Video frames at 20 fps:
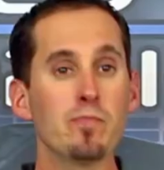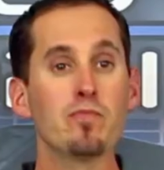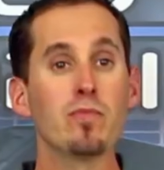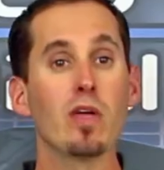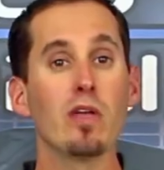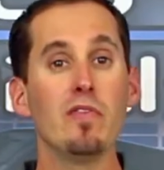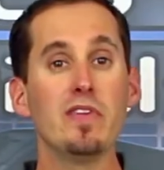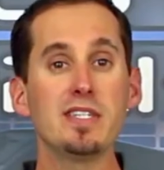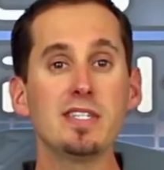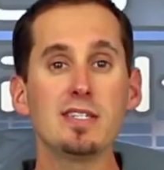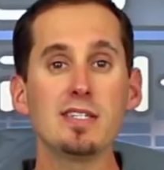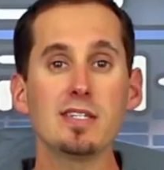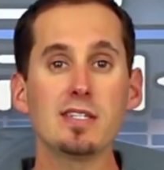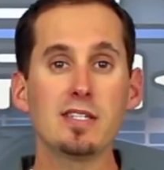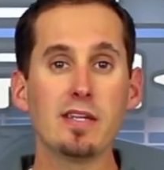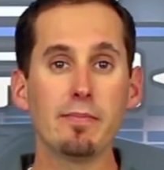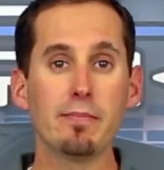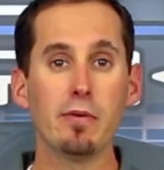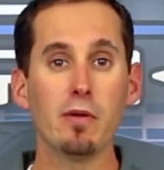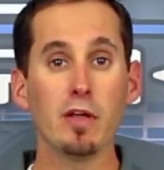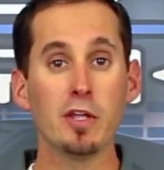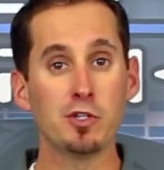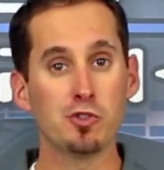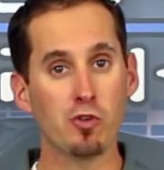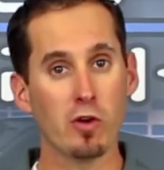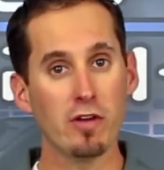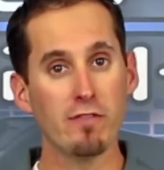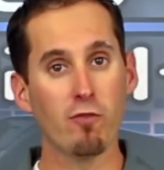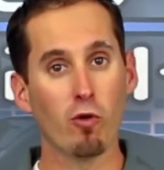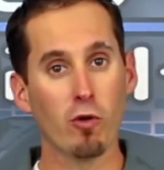This is a simple and
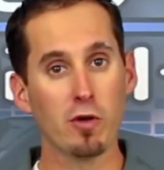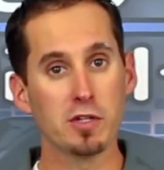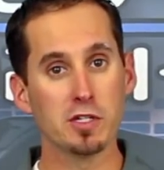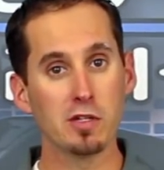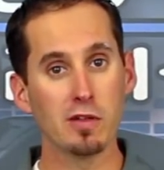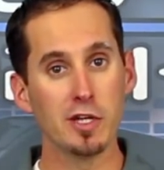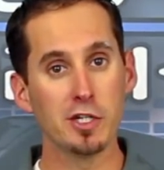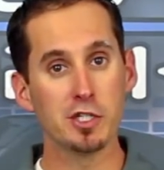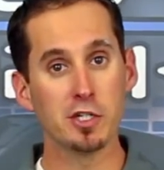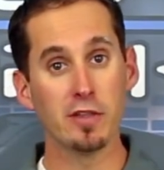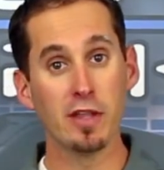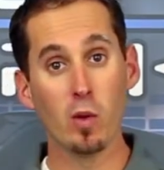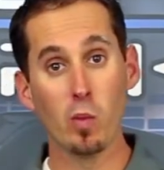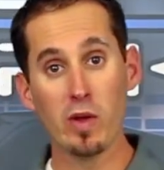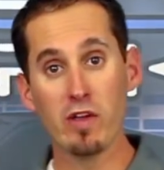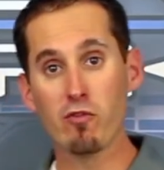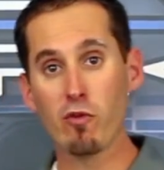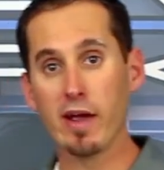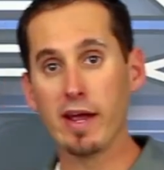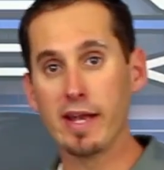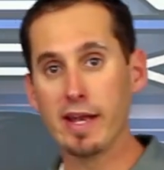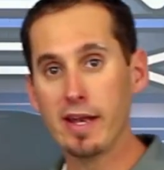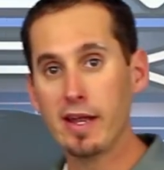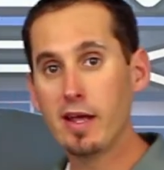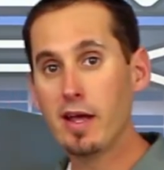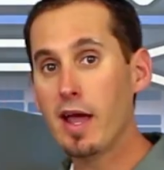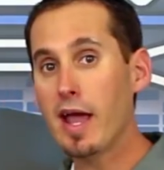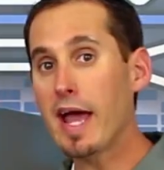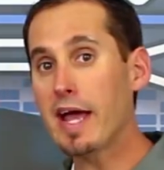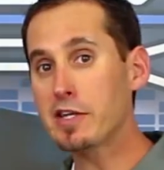straightforward installation that we've rated
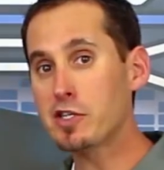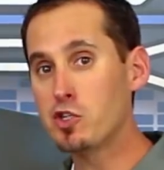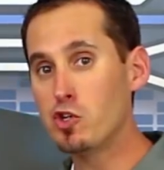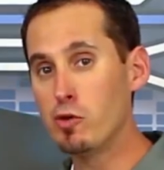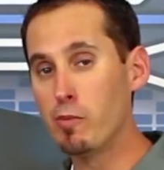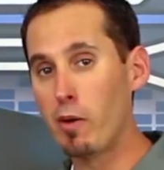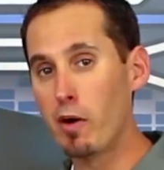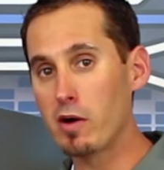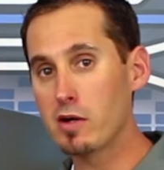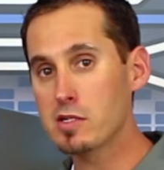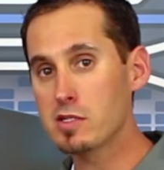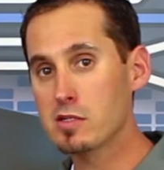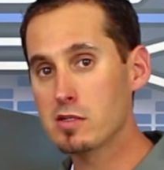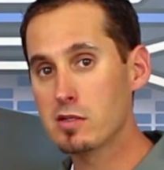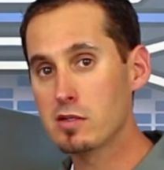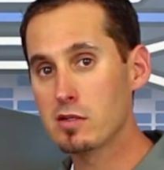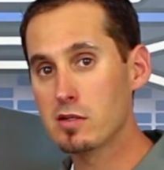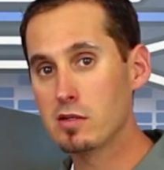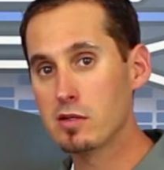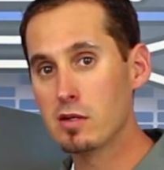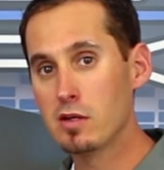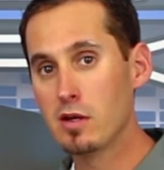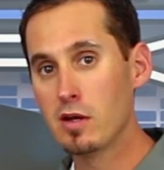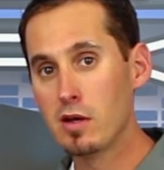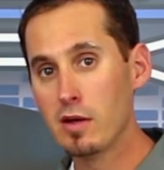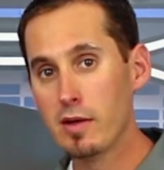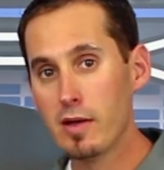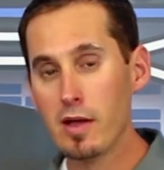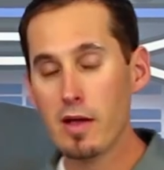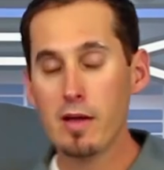at 2 bars.
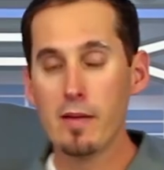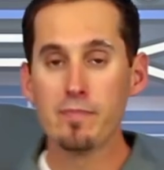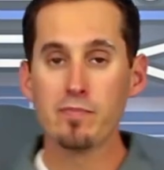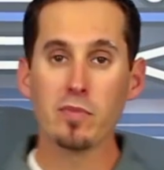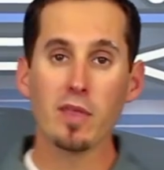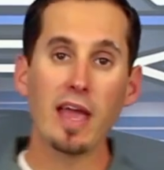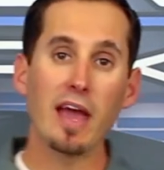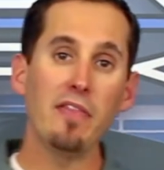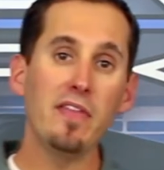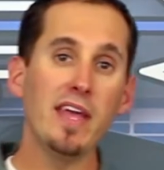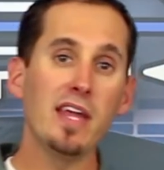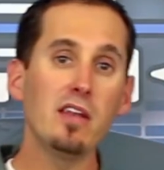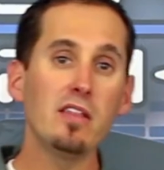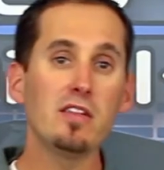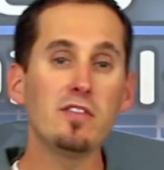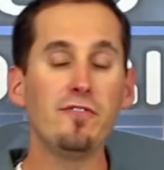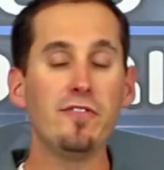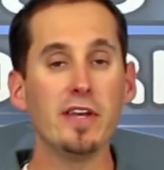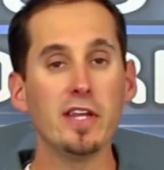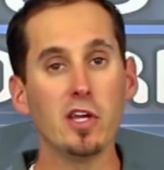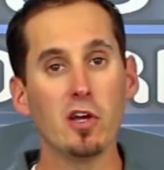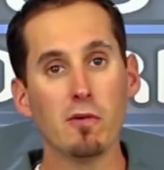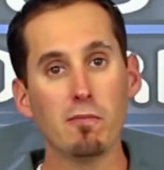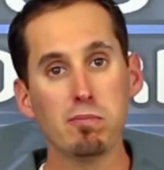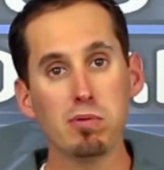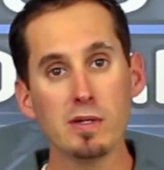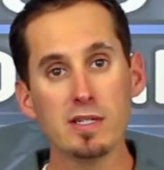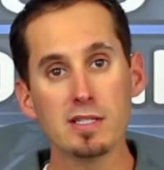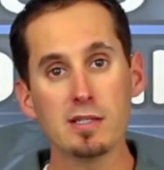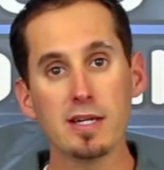At the end of this video,
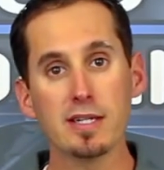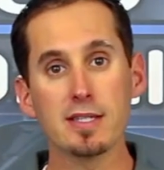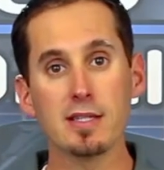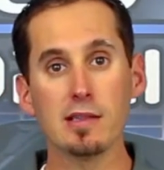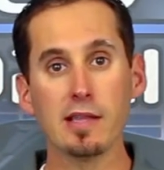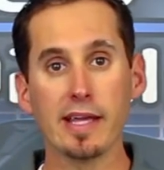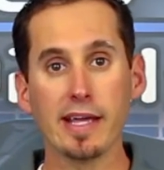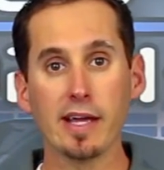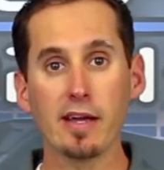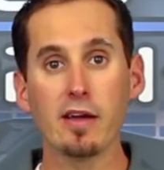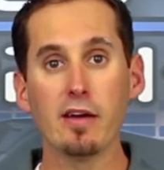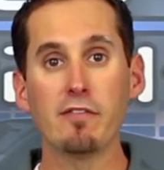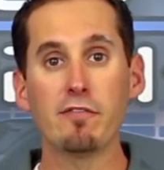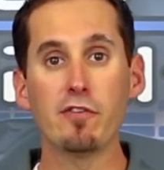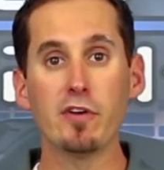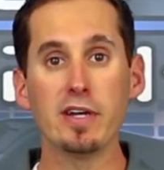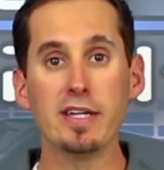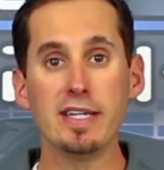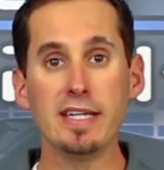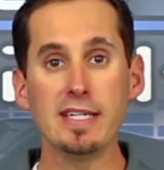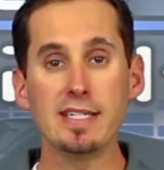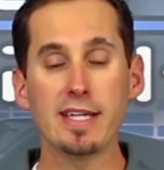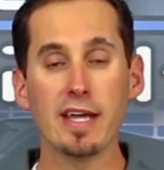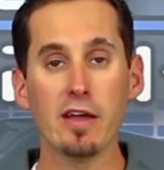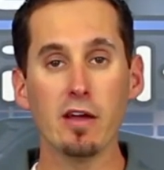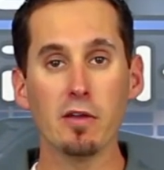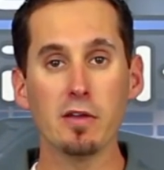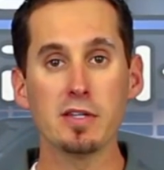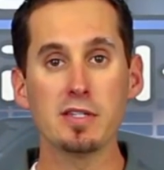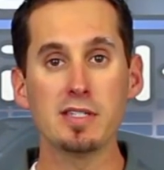please click the link for a
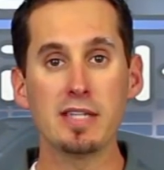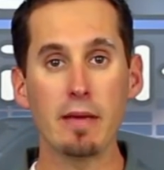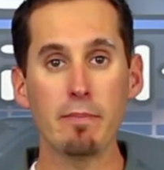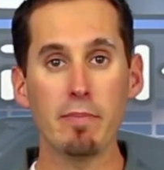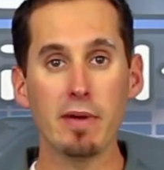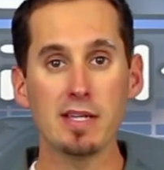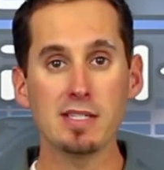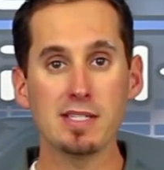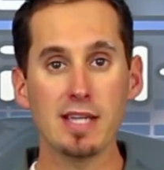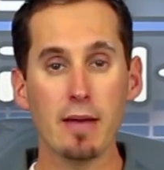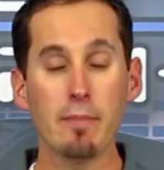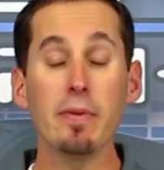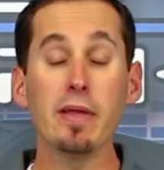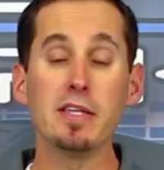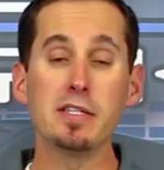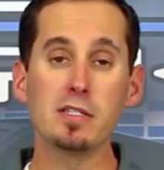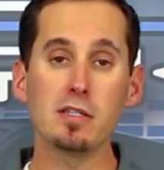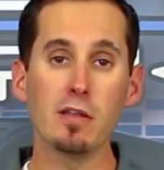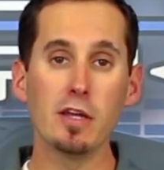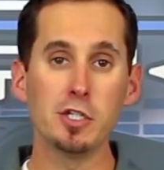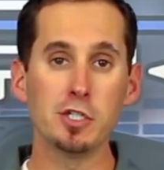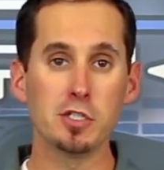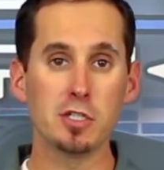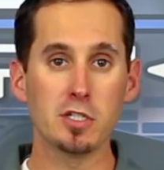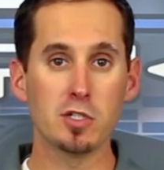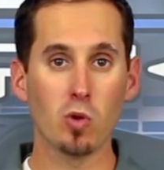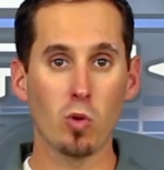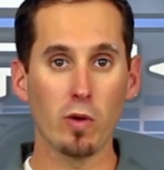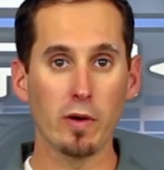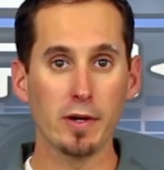detailed step-by-step installation
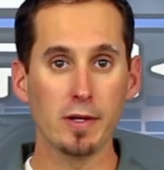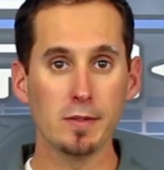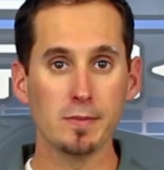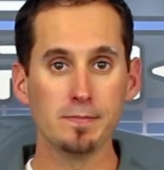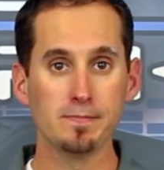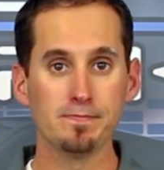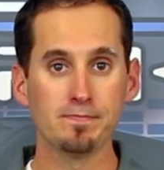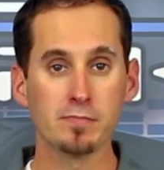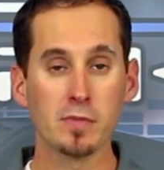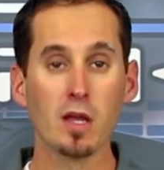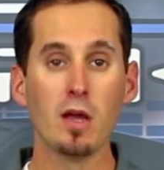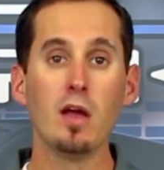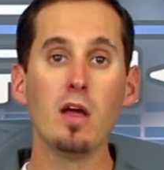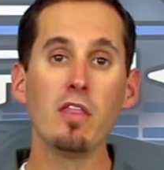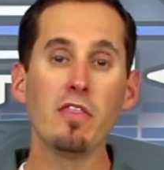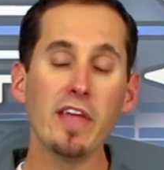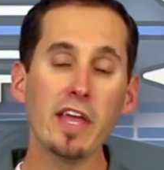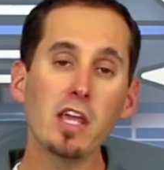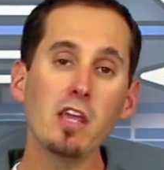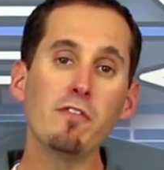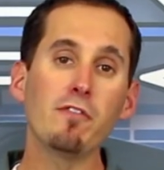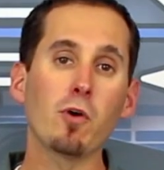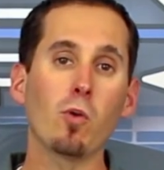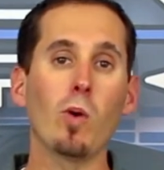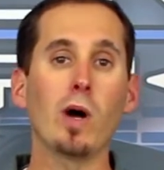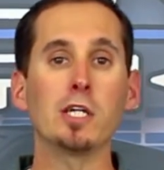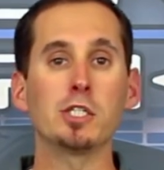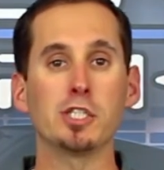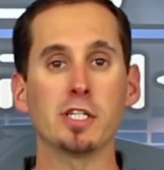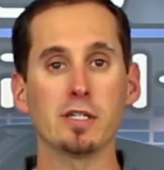tutorial. Thank you for
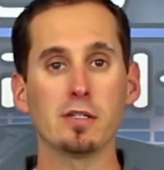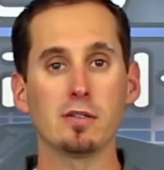watching.